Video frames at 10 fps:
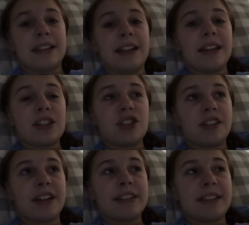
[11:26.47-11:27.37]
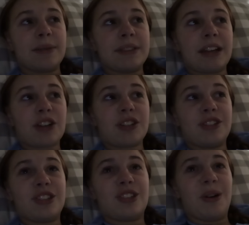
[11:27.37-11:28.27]
again next year because it was actually
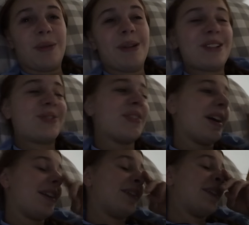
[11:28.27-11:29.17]
so much fun.